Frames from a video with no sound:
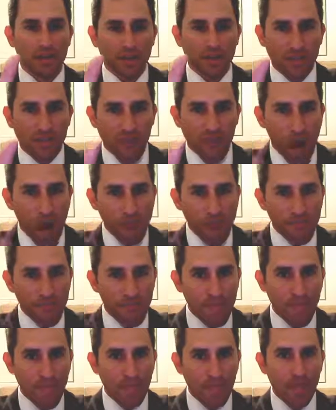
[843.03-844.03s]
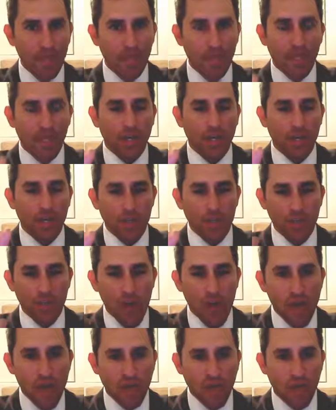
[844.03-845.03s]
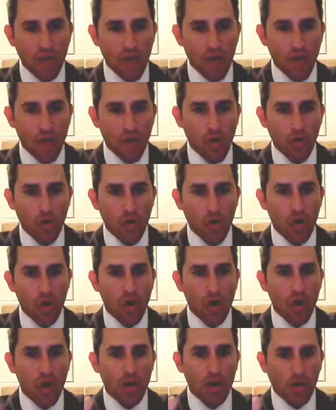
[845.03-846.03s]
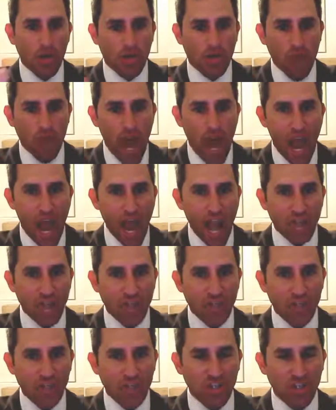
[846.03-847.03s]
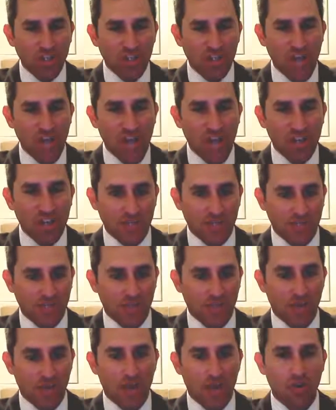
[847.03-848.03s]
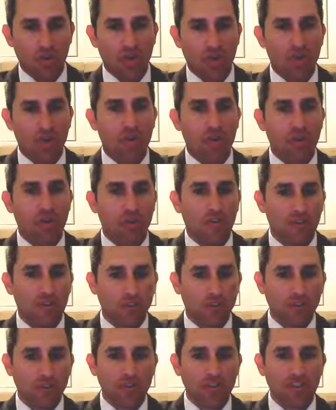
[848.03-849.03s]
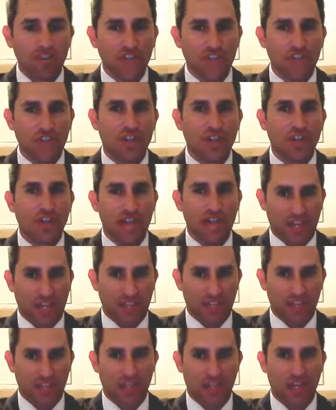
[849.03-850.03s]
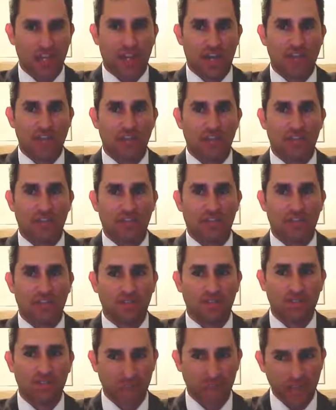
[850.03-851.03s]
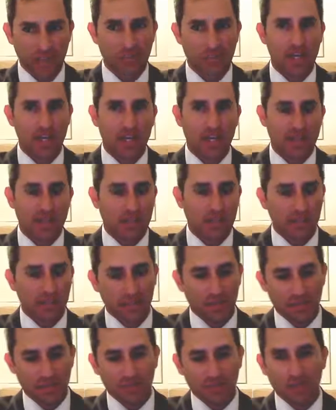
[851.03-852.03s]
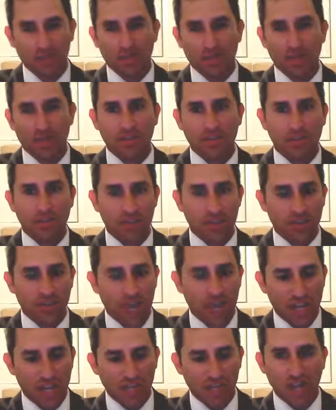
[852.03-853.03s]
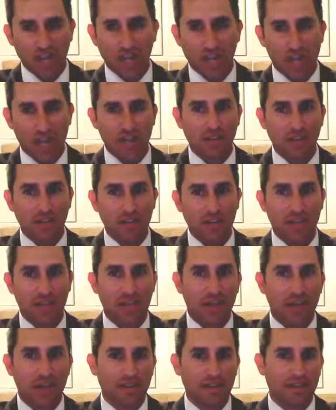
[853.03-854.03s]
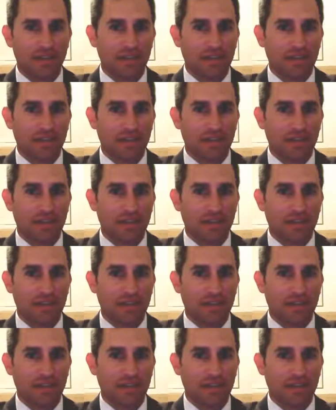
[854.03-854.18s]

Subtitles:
Zombie UFO Crash Disaster Full-Scale Exercise. Did you catch that? Did you catch the title of that?